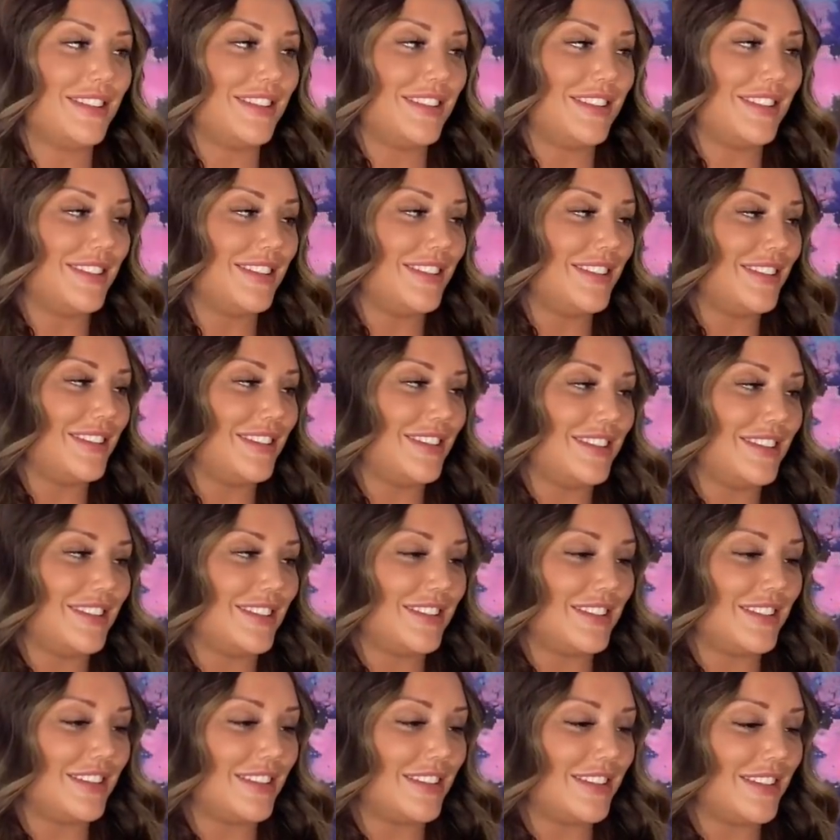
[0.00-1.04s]

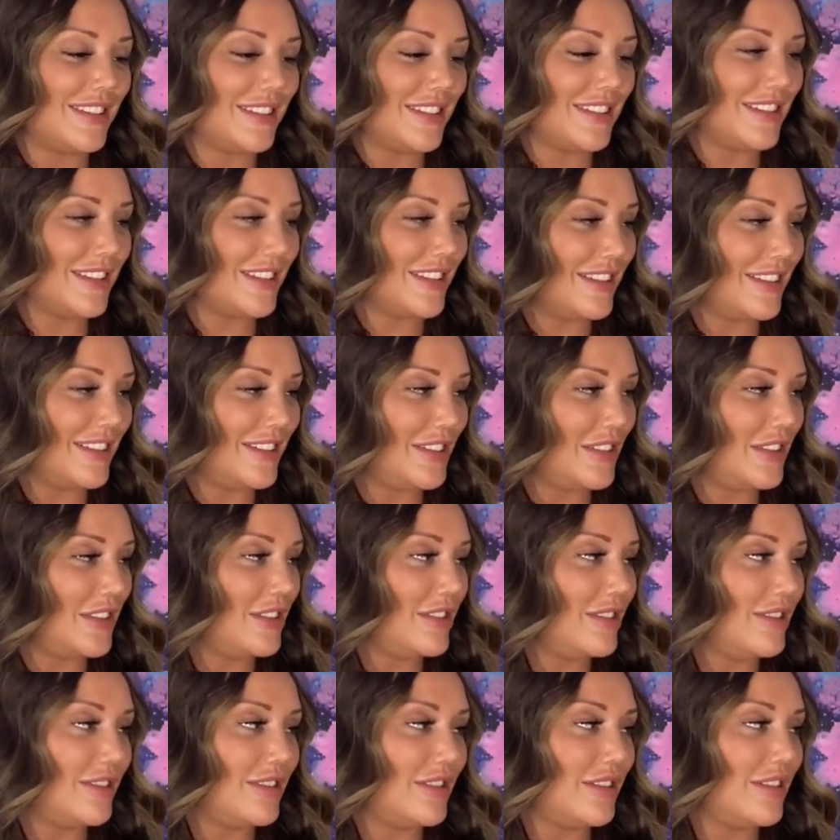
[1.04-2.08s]

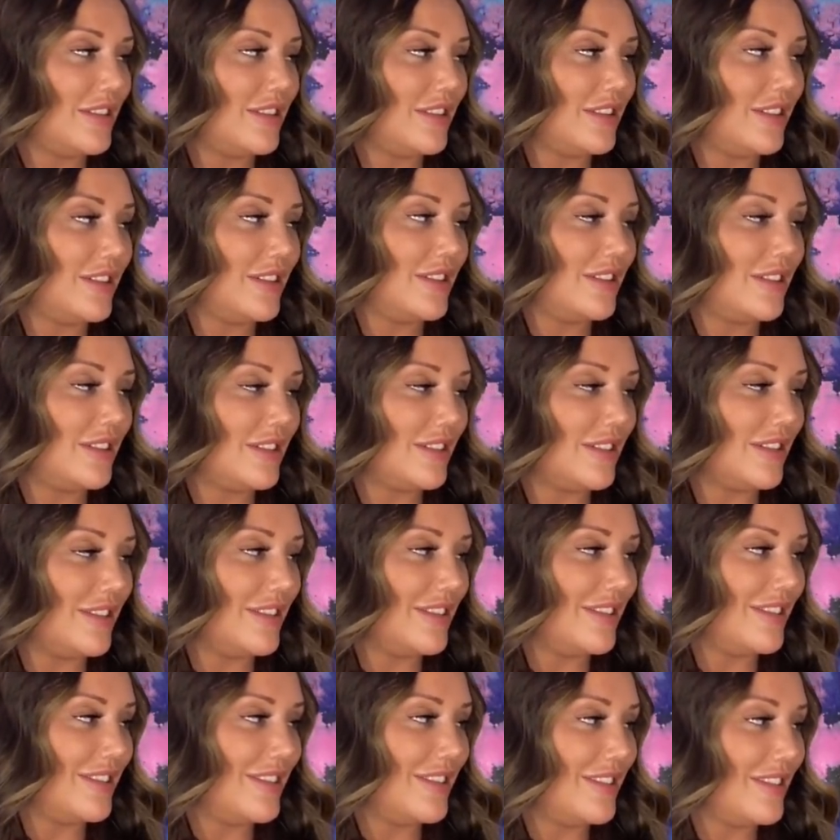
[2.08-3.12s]

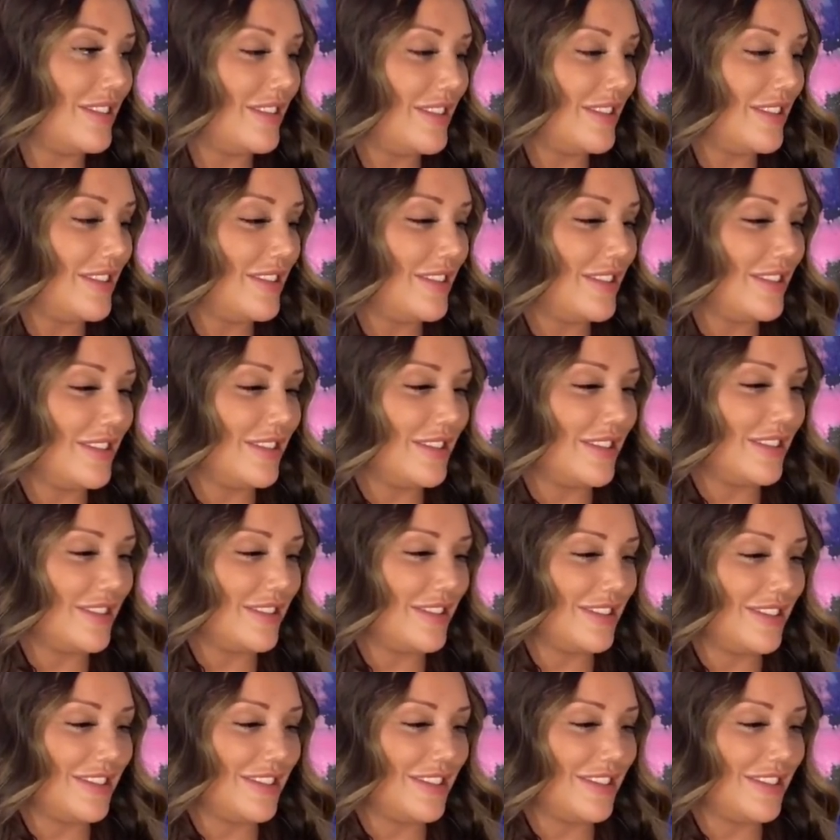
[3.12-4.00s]
This person isn't speaking.